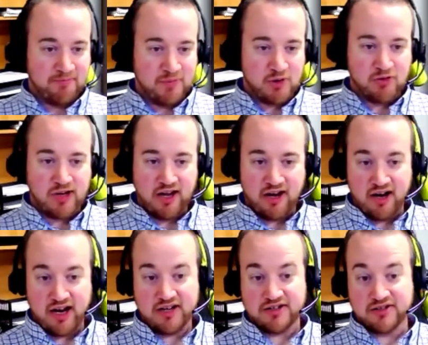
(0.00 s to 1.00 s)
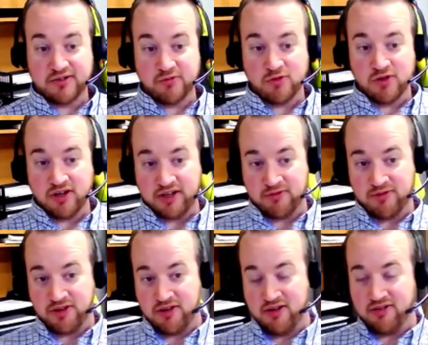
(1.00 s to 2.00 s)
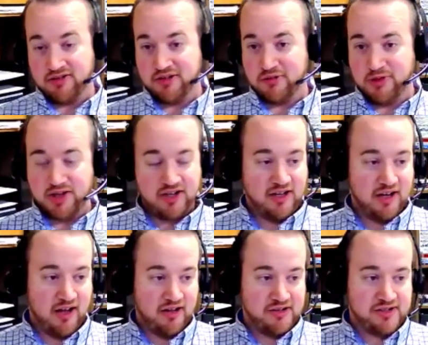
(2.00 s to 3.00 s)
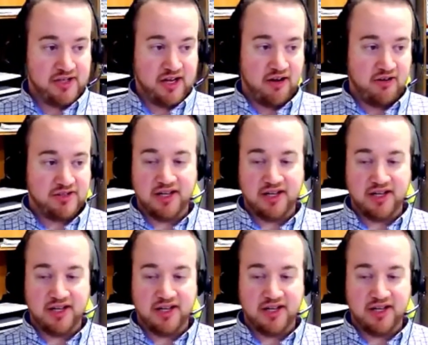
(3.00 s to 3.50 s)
but we are actually working with Heartland Community College now to